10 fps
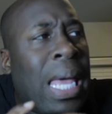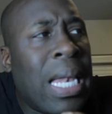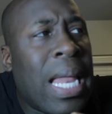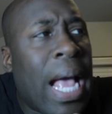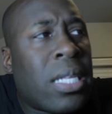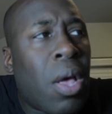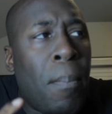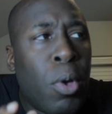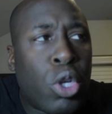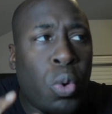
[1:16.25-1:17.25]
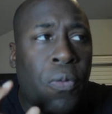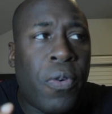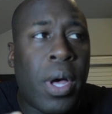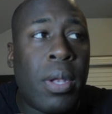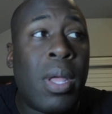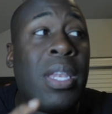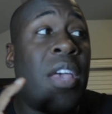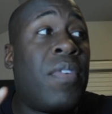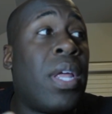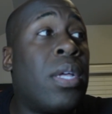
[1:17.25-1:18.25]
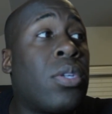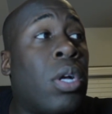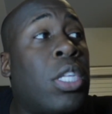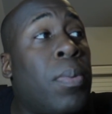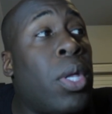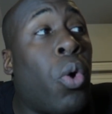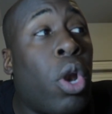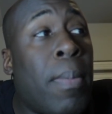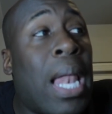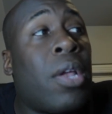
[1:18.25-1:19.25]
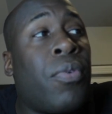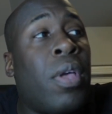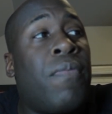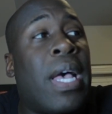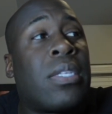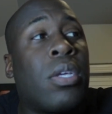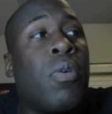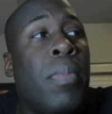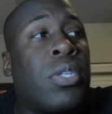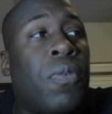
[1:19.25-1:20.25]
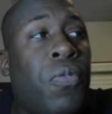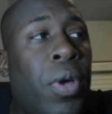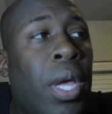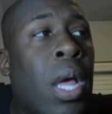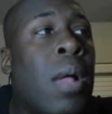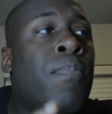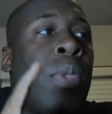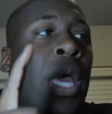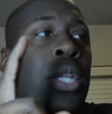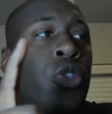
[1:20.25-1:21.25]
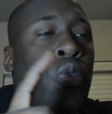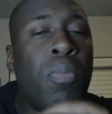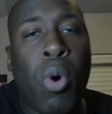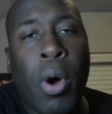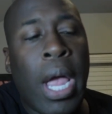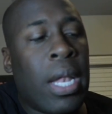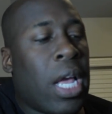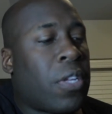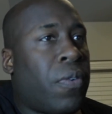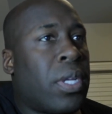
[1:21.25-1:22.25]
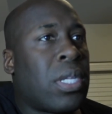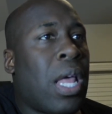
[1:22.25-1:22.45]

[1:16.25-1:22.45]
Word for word: Index mutual fund dividends are typically automatically reinvested commission free into more index funds.